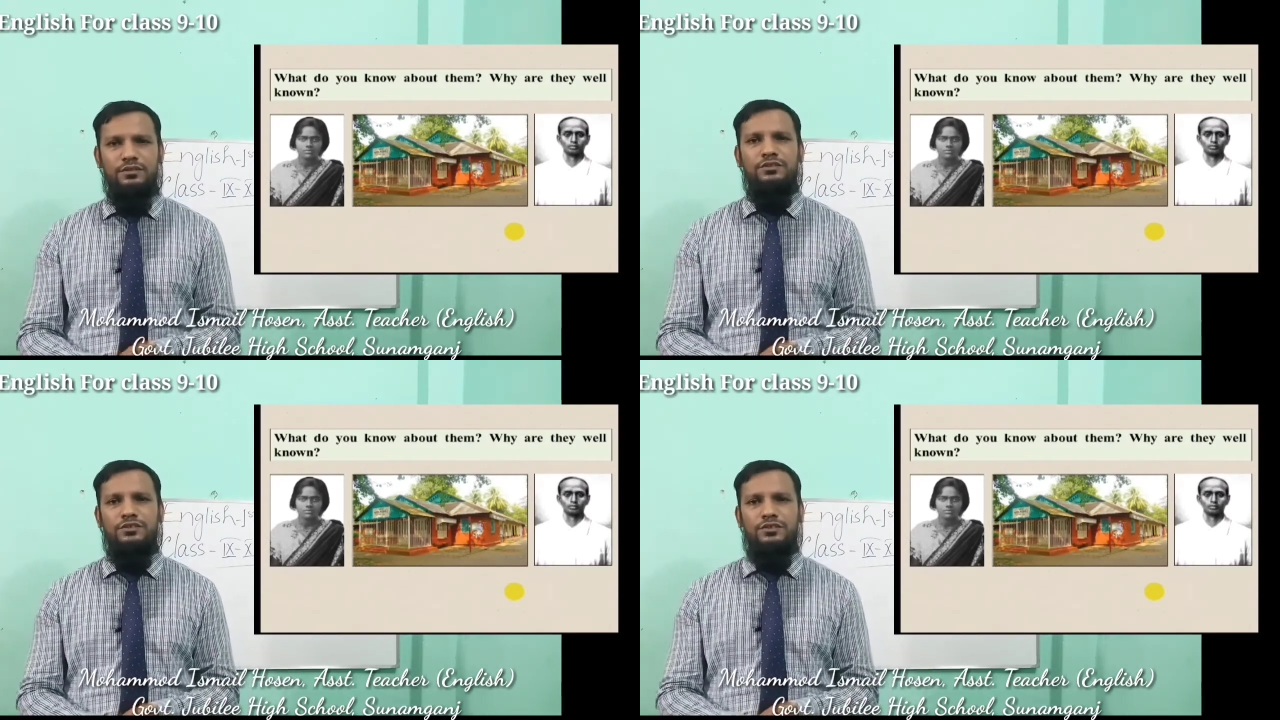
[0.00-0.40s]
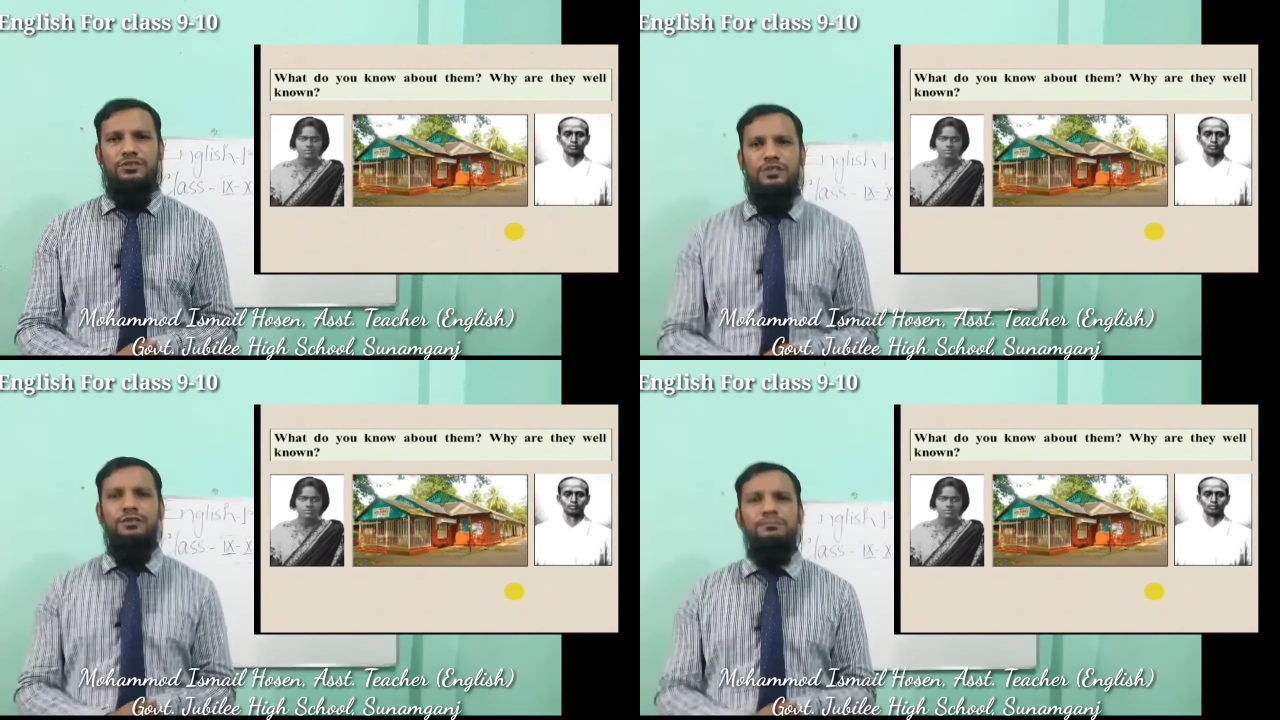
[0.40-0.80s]
This is
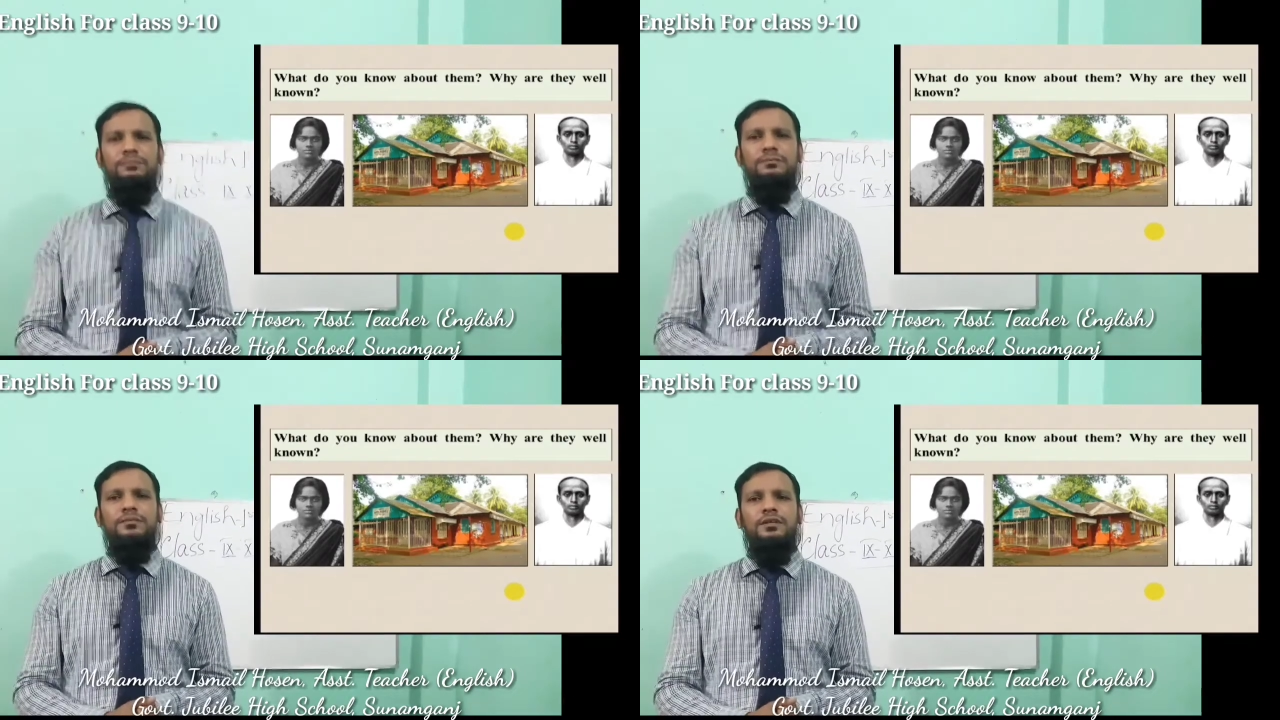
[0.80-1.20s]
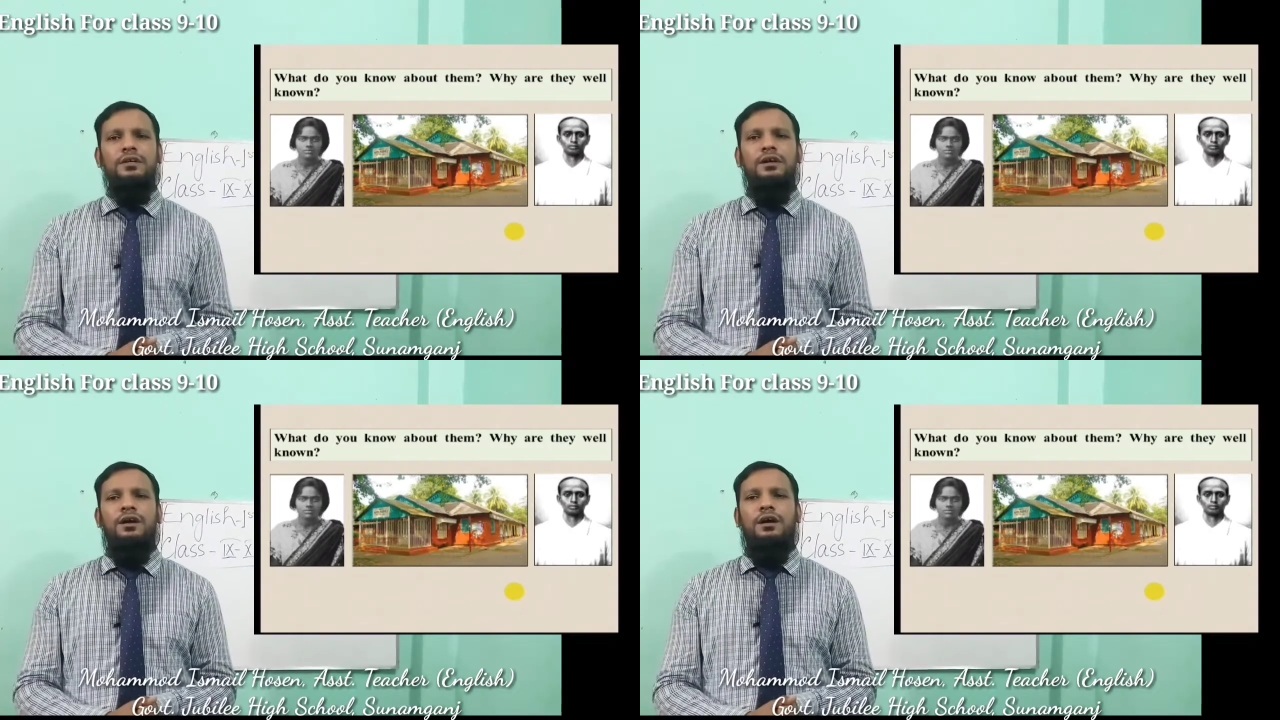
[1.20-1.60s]
the,
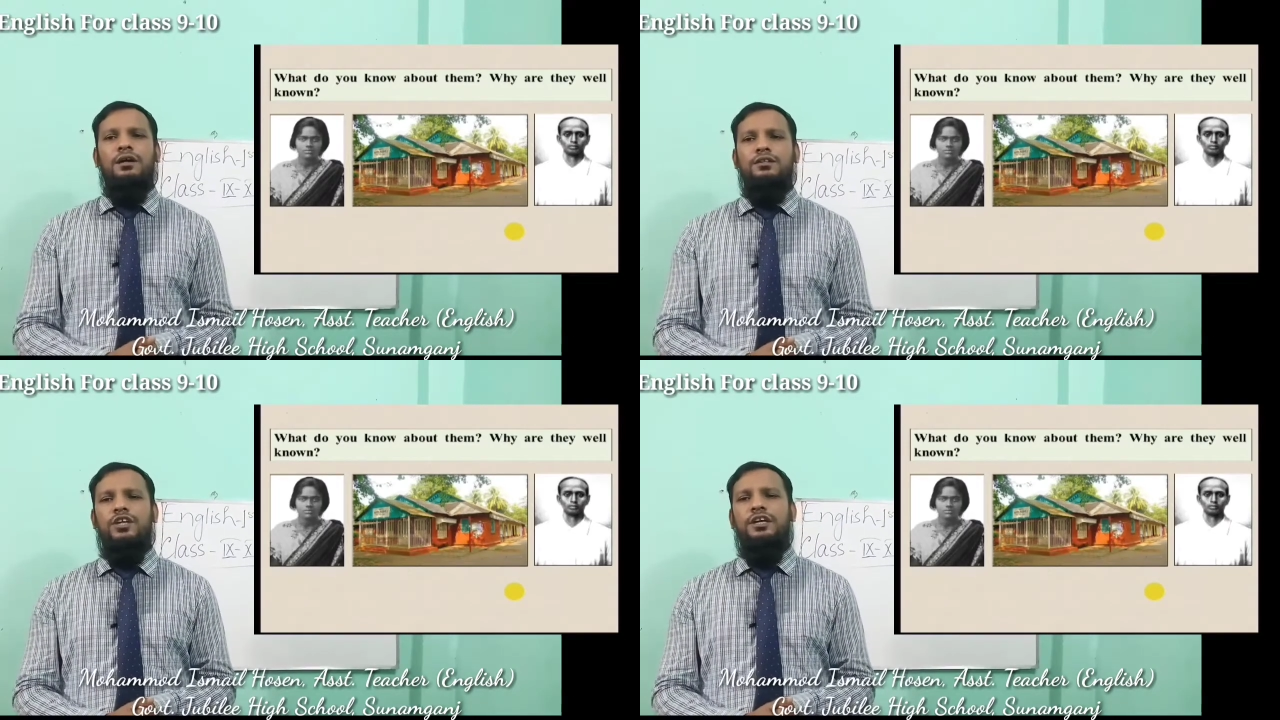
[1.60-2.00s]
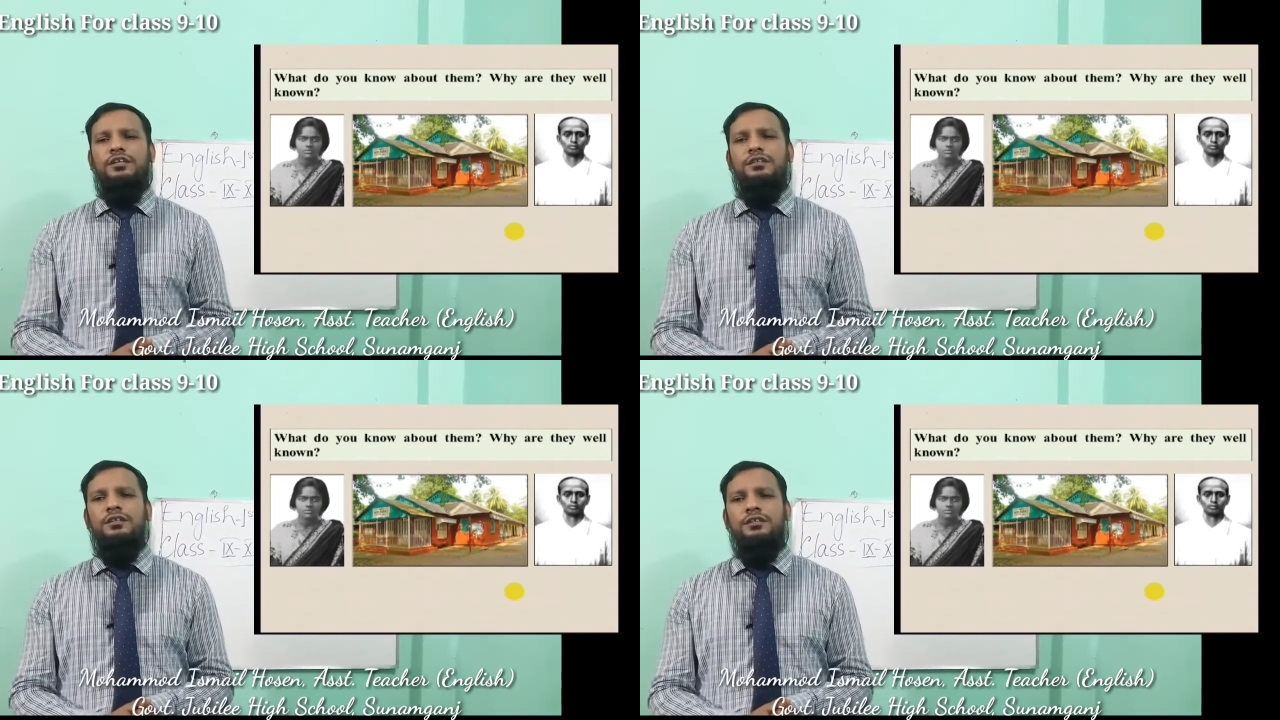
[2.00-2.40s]
and
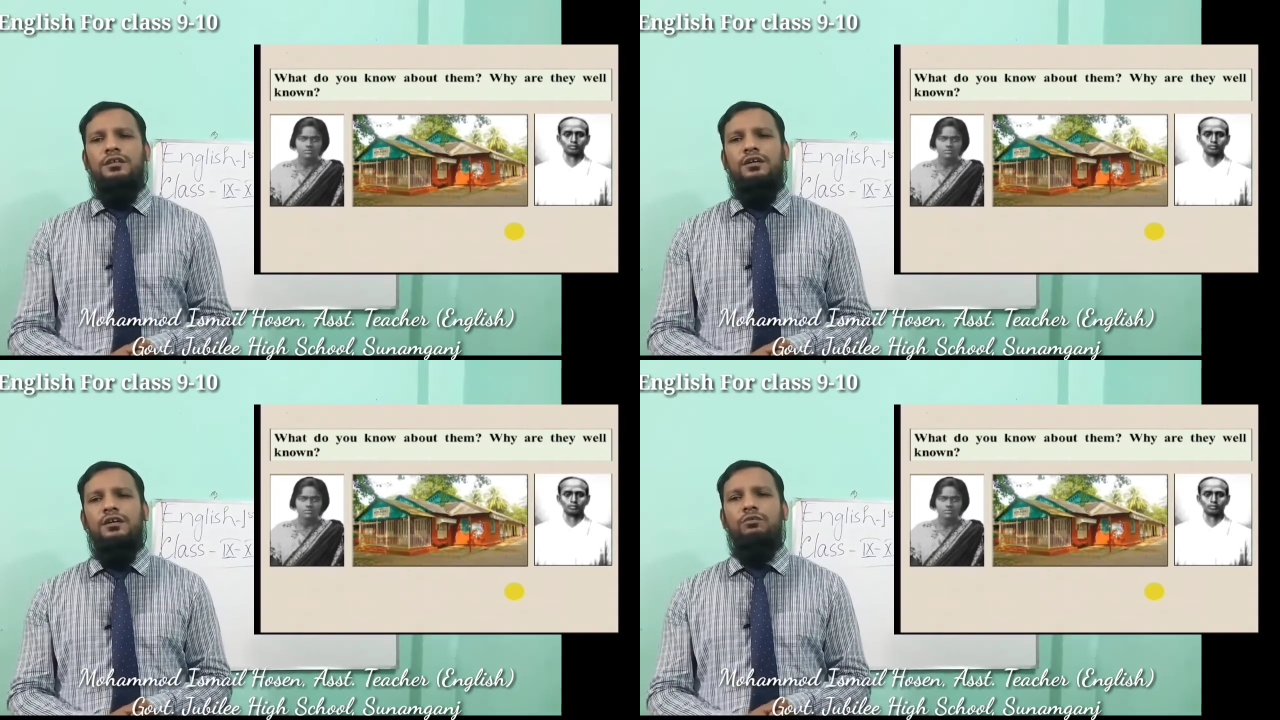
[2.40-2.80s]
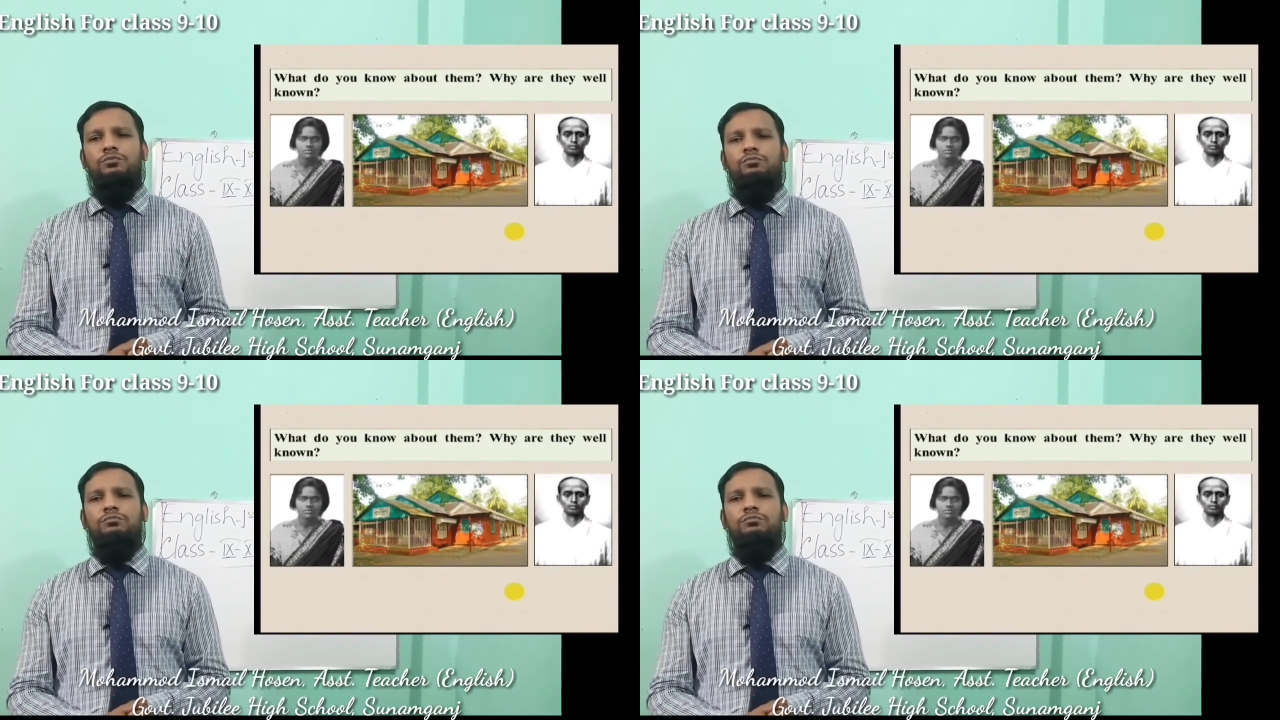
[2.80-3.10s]
then a